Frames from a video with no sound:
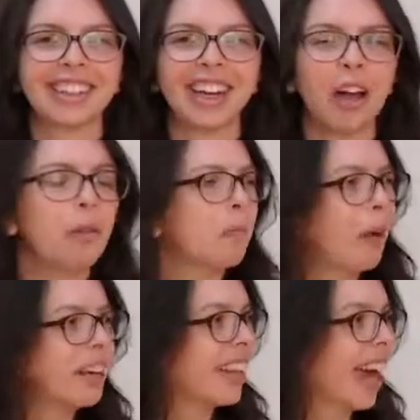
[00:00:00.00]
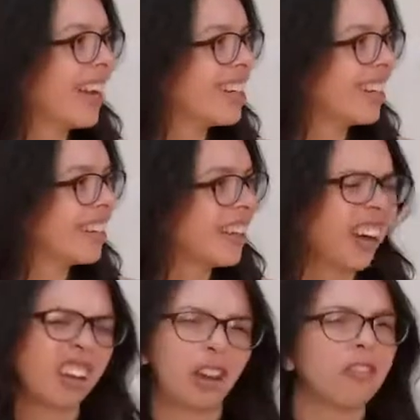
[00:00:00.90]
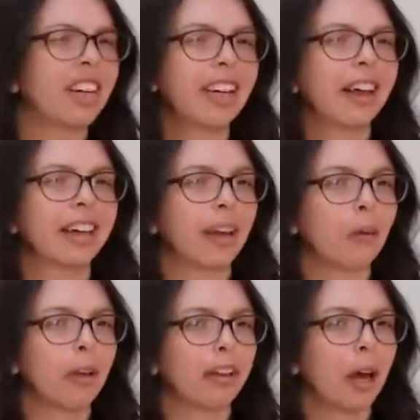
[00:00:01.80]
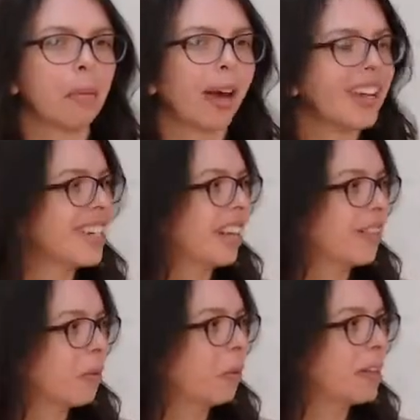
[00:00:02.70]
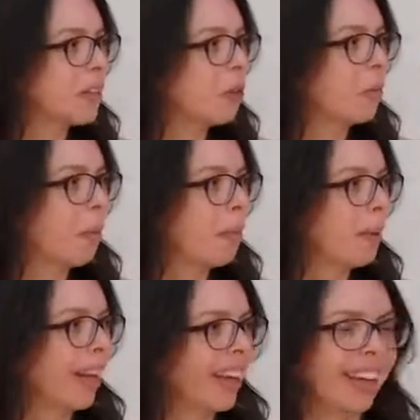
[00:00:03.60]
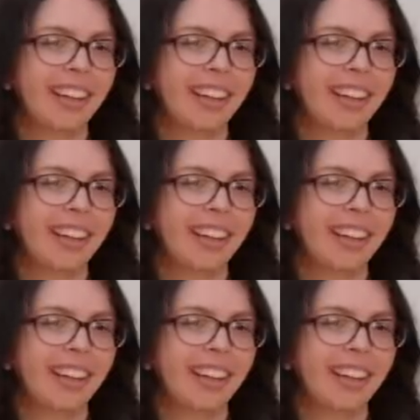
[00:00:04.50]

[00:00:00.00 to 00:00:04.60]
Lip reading: I wouldn't mind that actually. It's like, I don't really like getting woken up, but actually if someone wanted to call me up and be like,